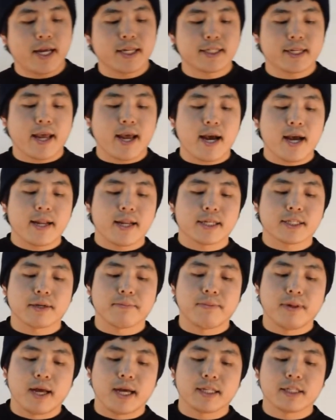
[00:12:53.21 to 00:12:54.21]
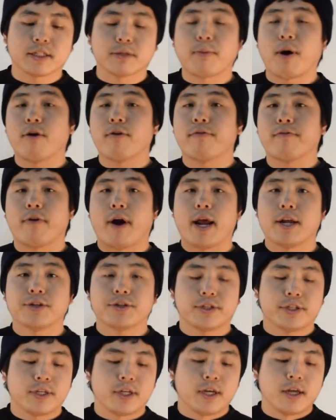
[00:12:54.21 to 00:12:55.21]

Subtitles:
SK Hynix applied Smart Refresh.